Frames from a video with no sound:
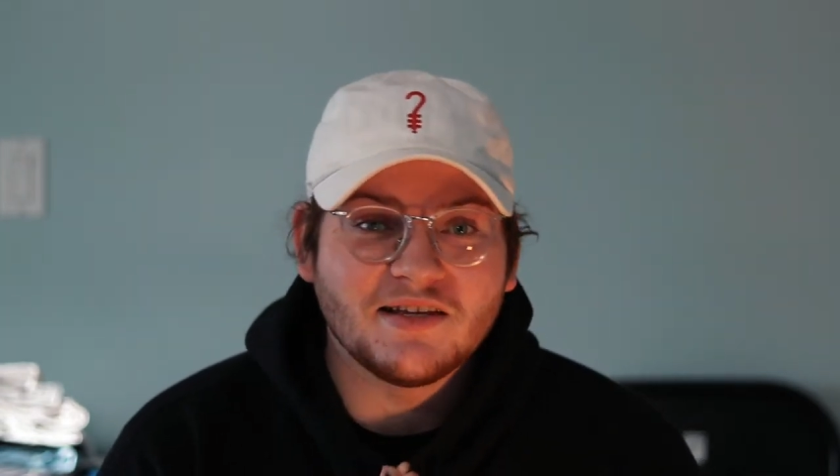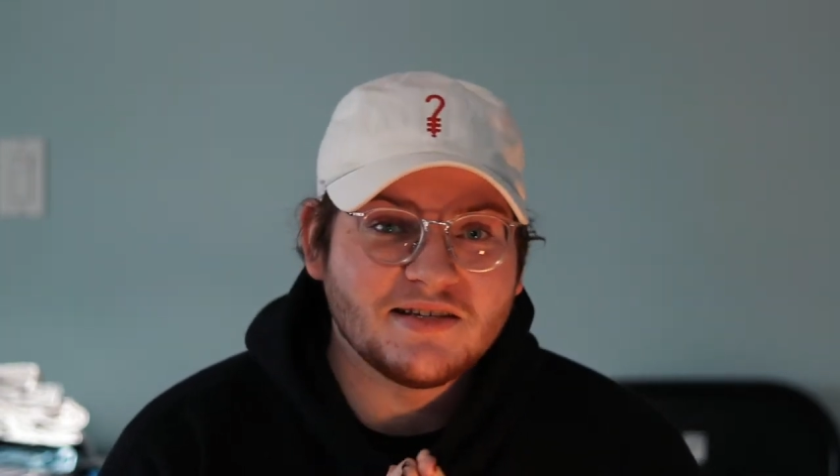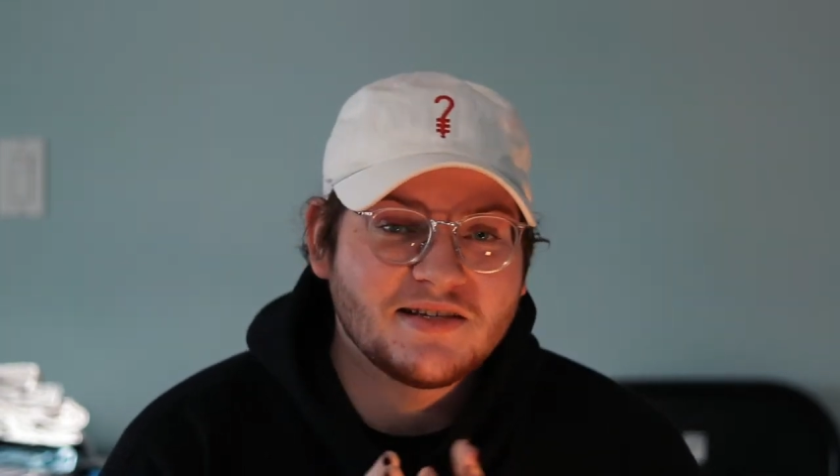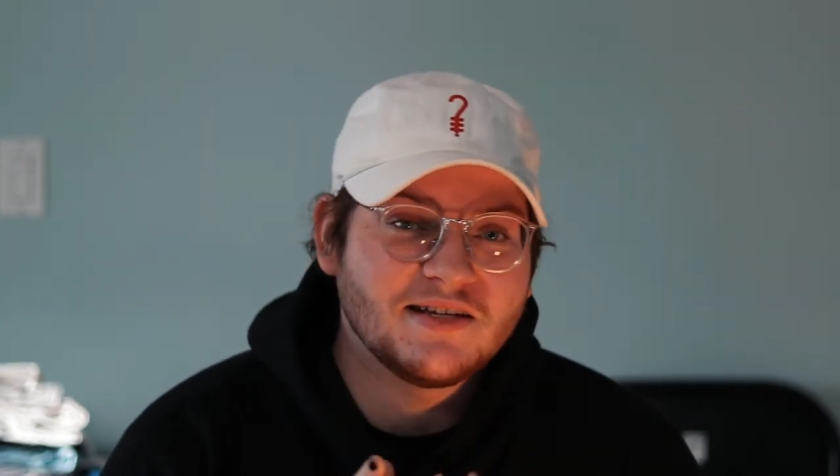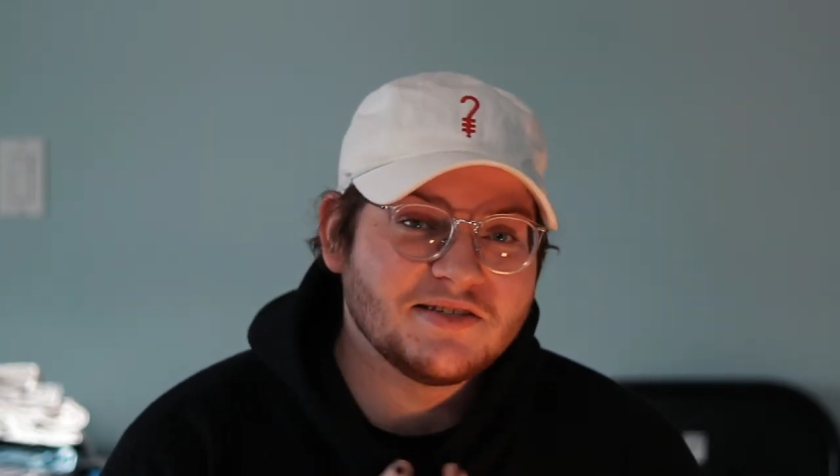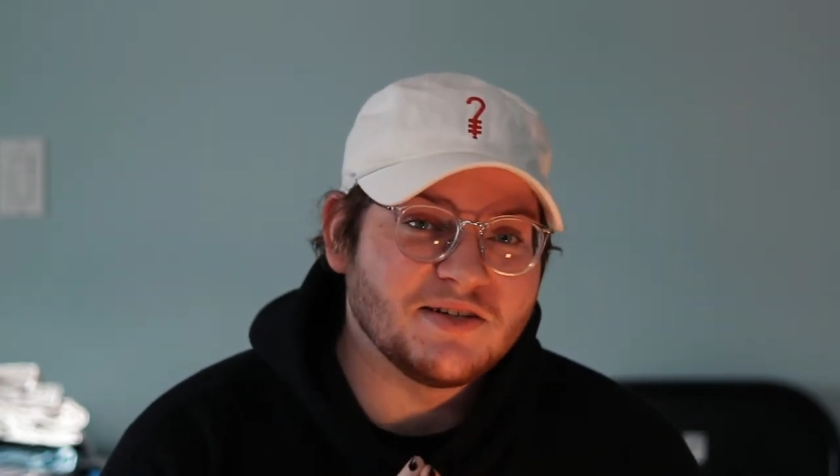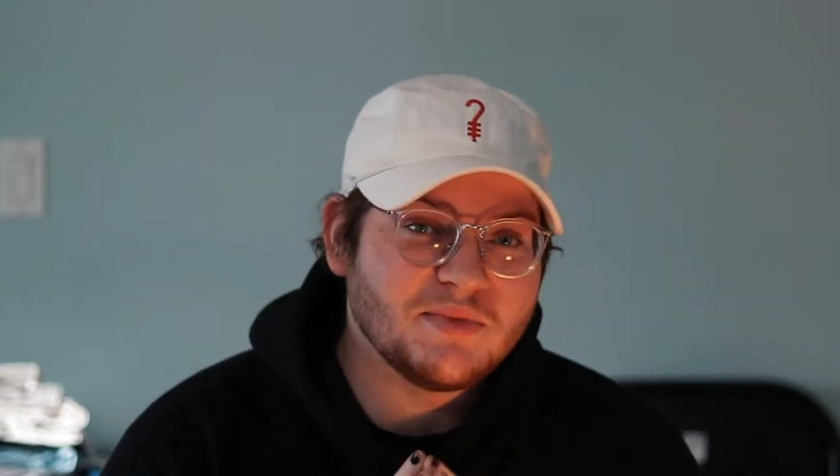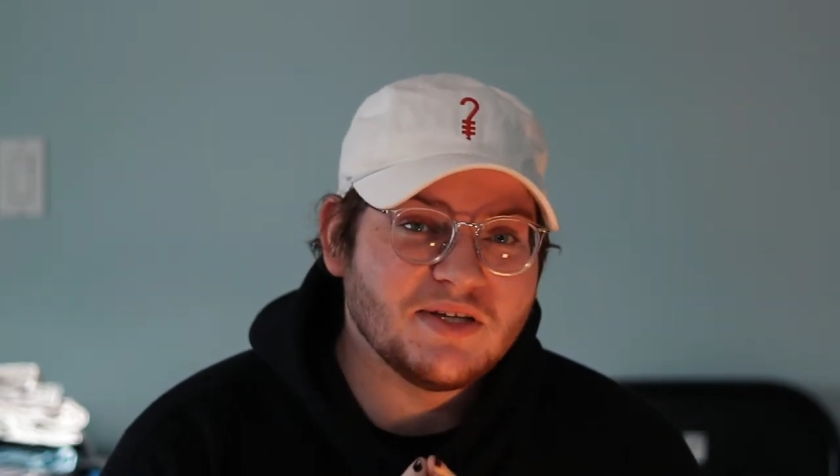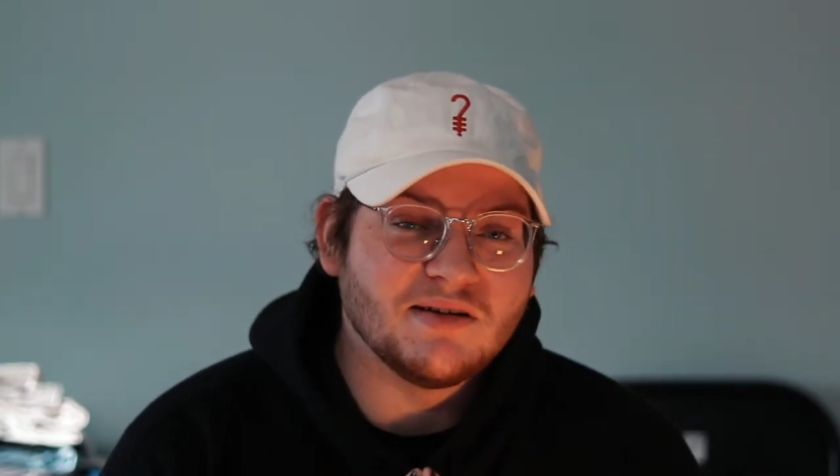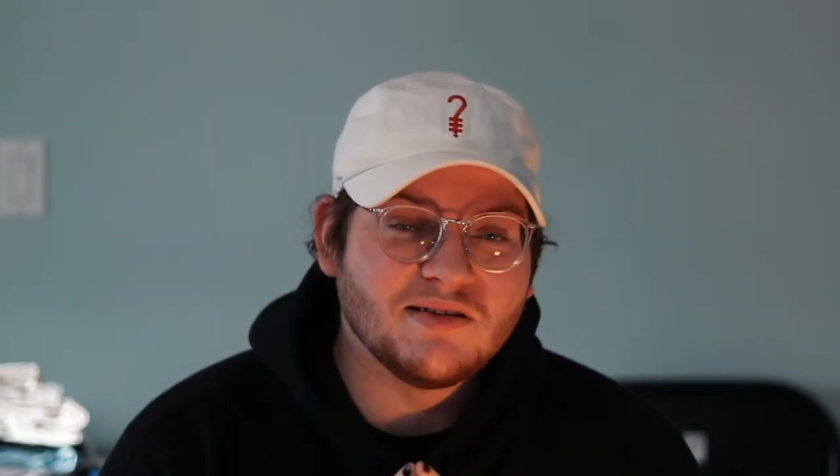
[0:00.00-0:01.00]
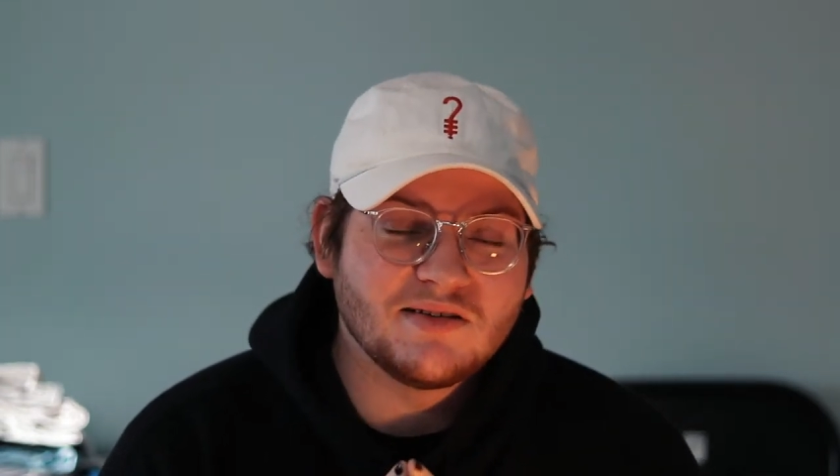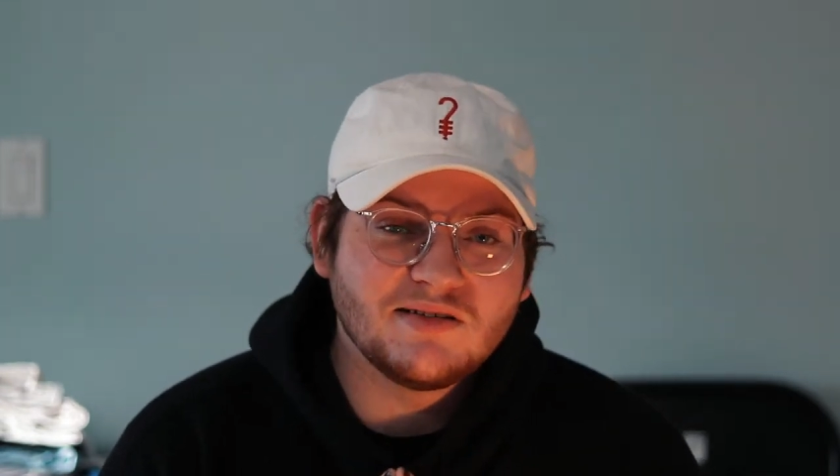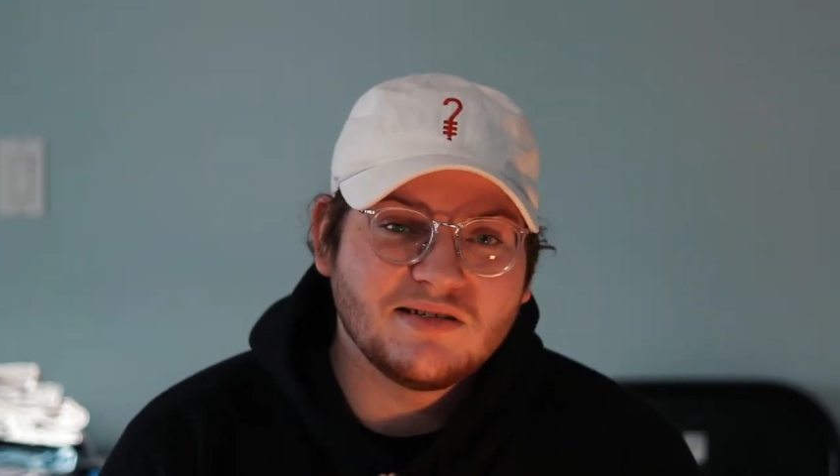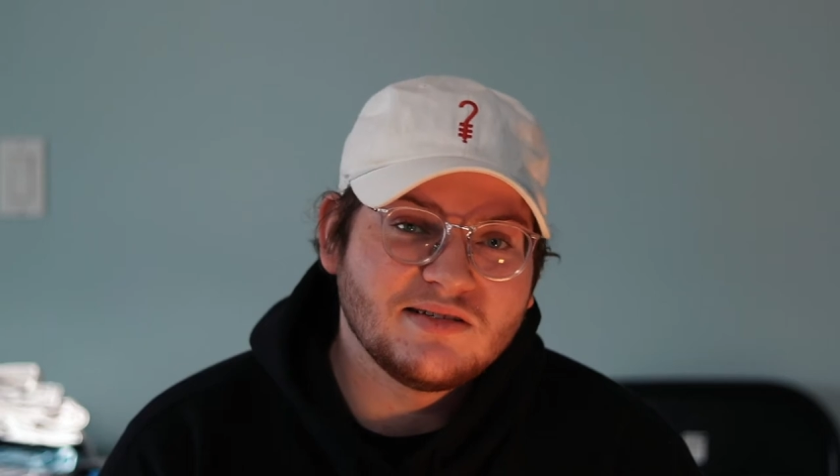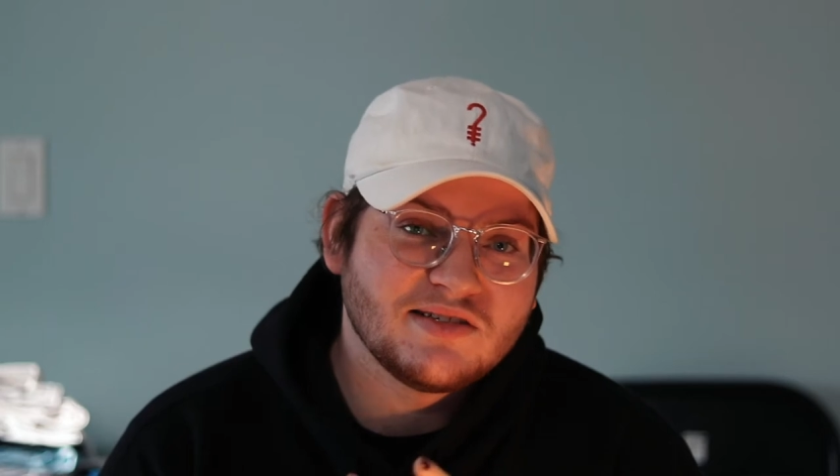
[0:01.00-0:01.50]
Today's gonna be a
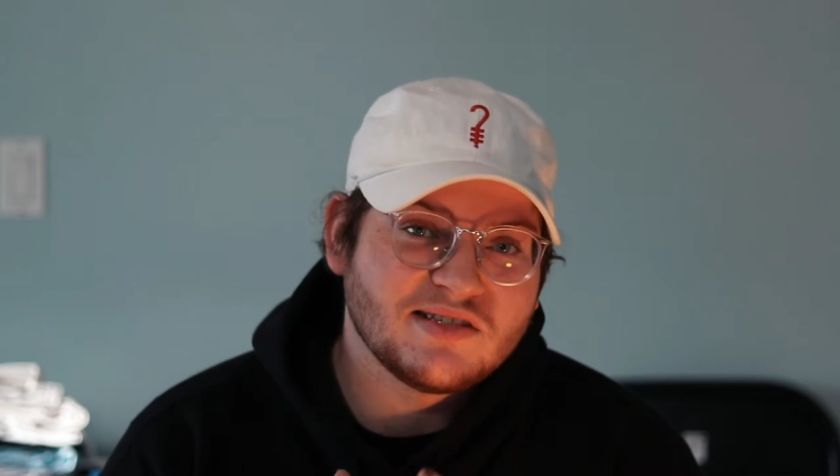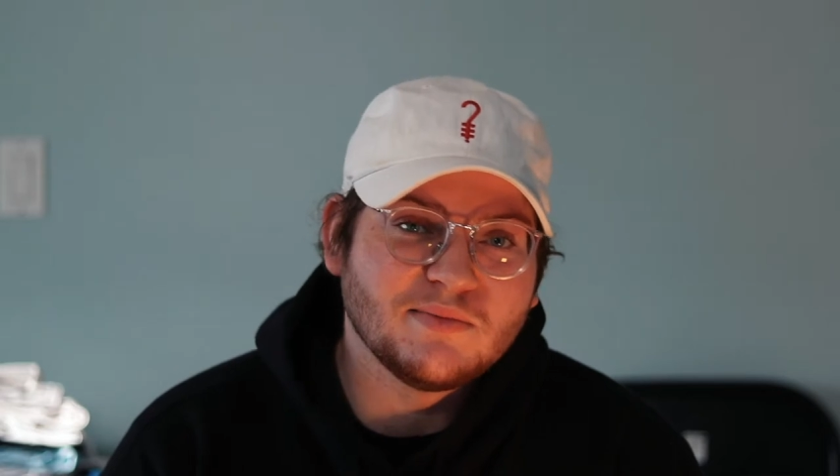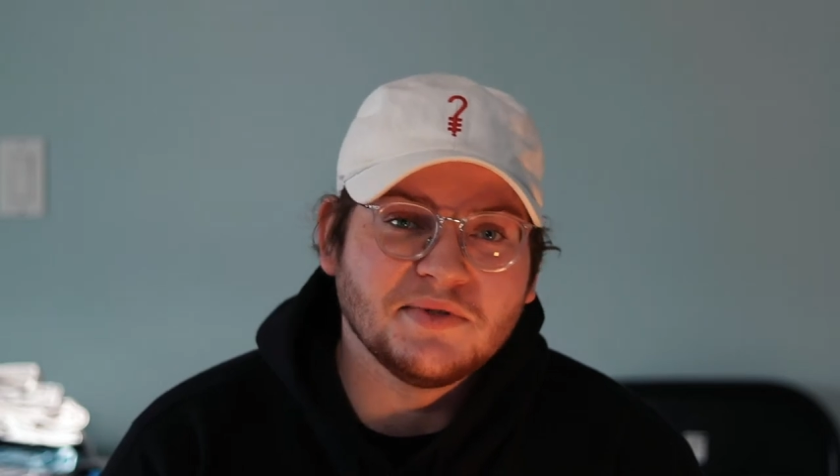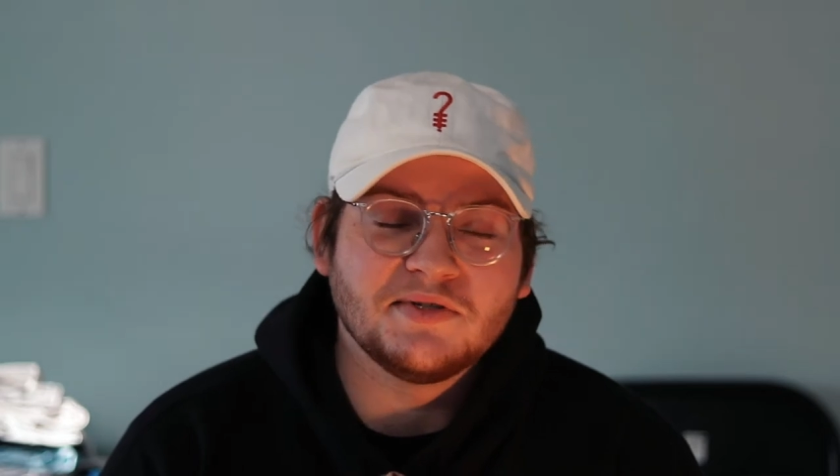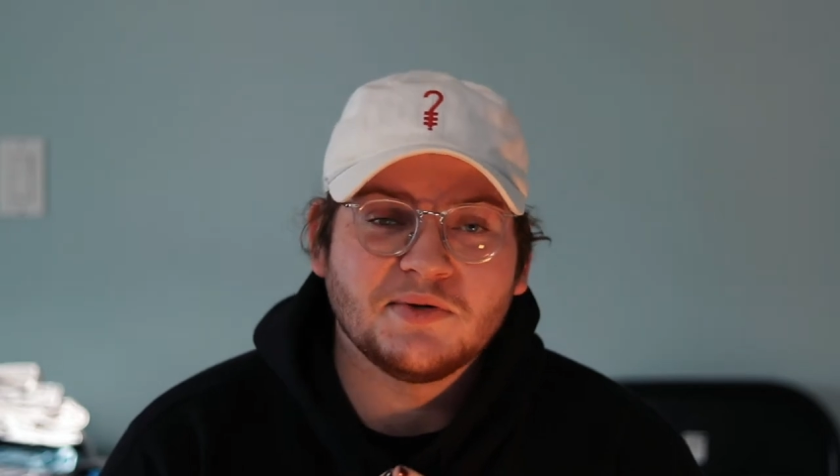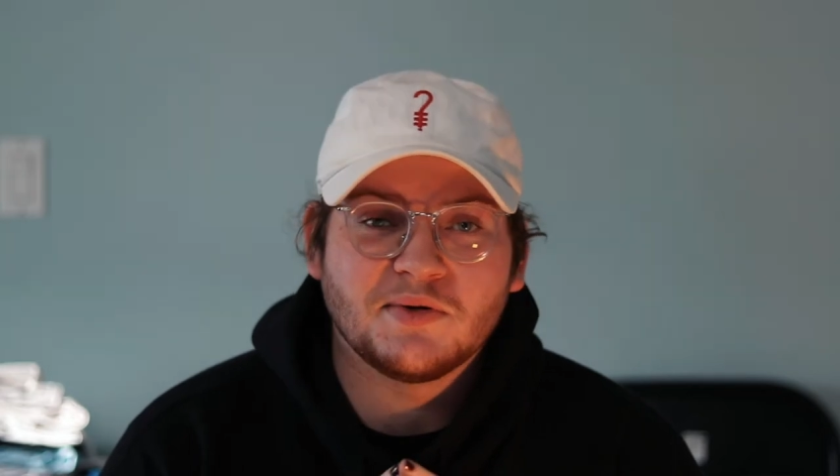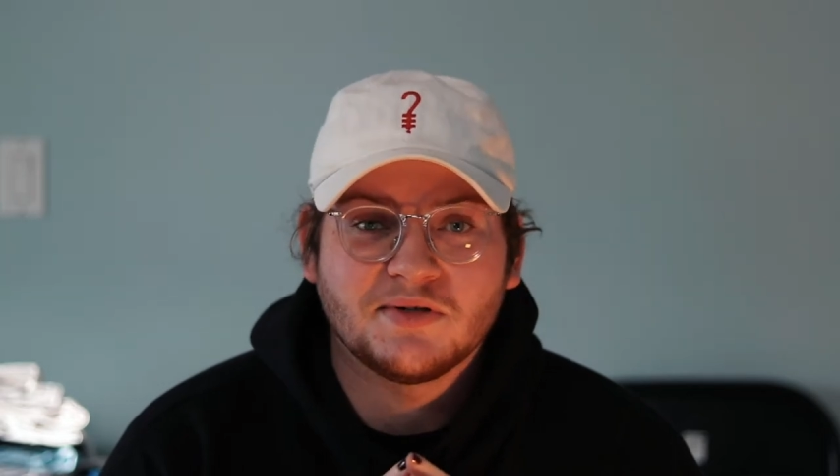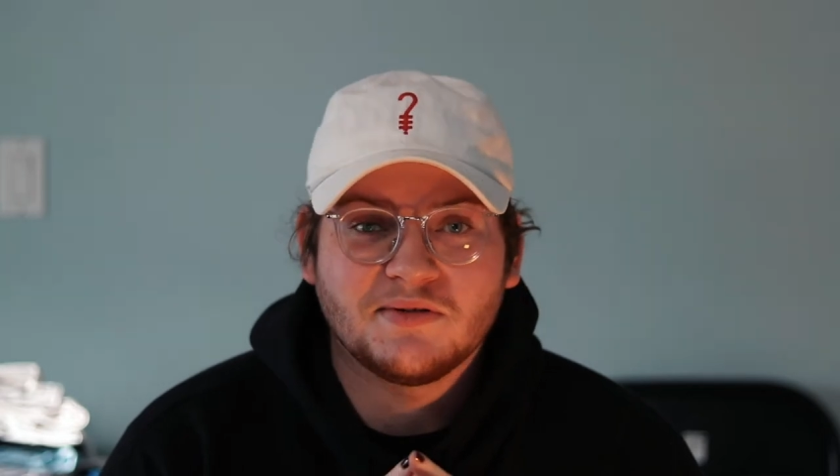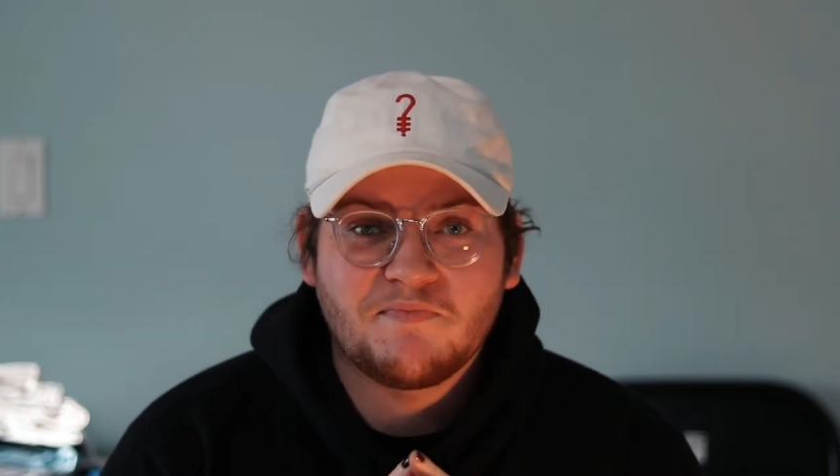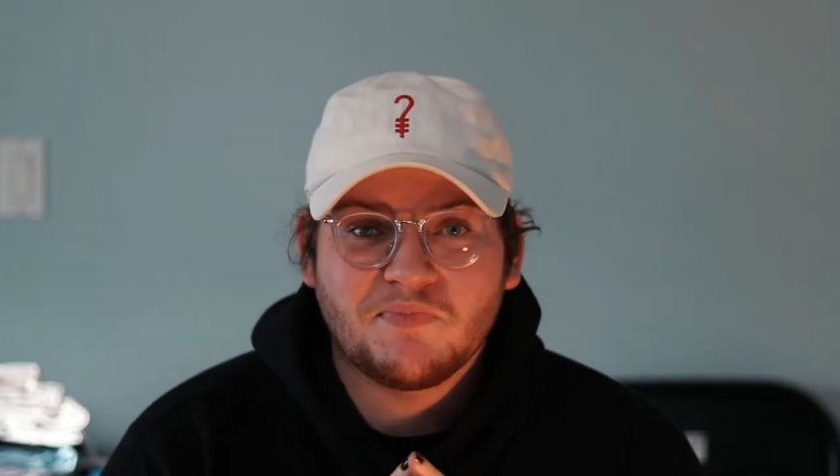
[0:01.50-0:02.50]
simple tutorial,